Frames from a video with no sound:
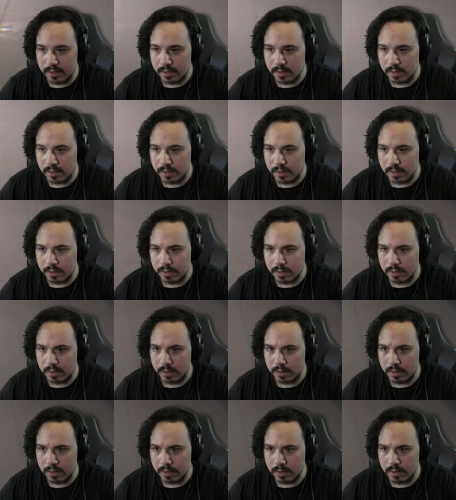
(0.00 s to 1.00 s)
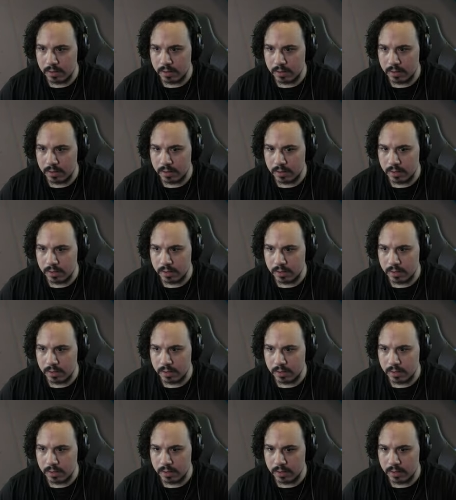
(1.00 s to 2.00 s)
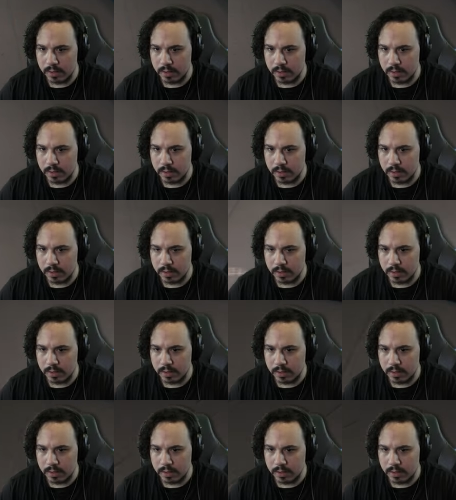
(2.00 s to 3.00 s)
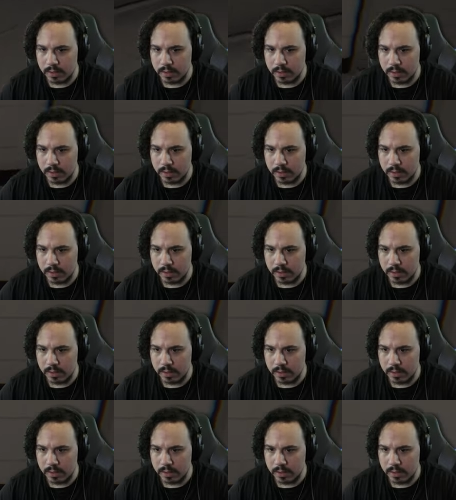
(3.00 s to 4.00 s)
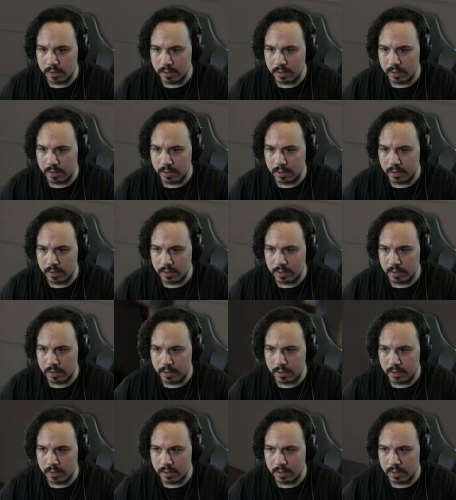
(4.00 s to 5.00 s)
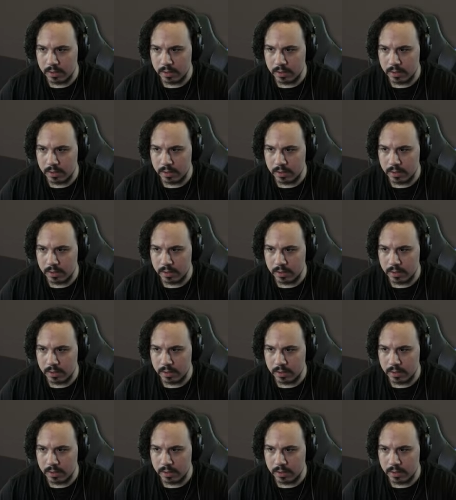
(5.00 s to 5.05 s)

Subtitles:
Nobody speaks.